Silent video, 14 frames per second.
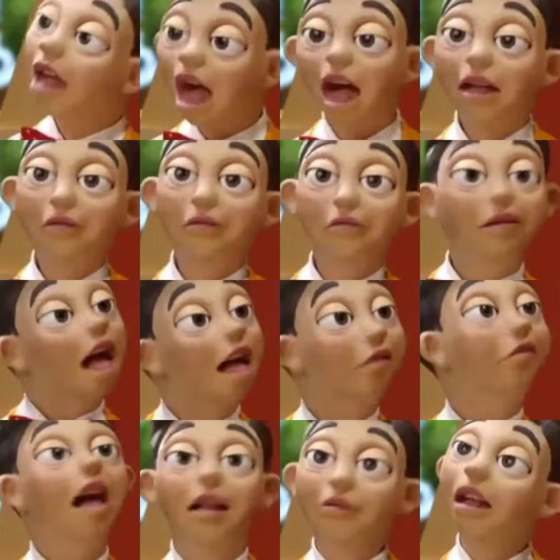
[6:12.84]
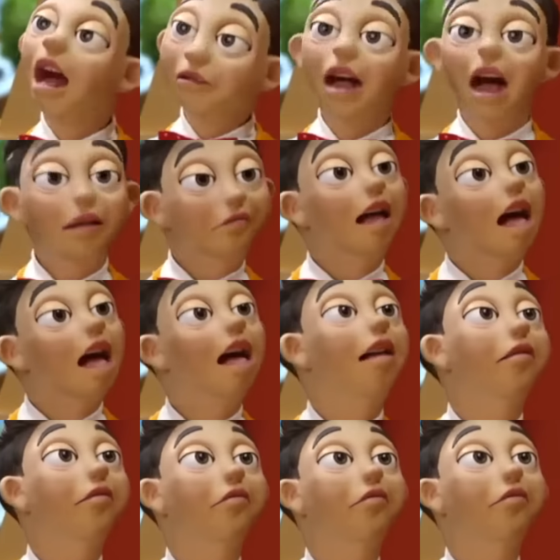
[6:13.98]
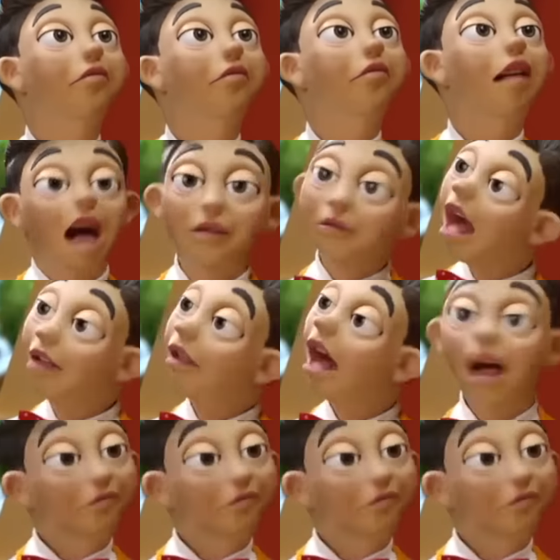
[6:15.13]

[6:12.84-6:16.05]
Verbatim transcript: I'll learn all about how you play. And I'll find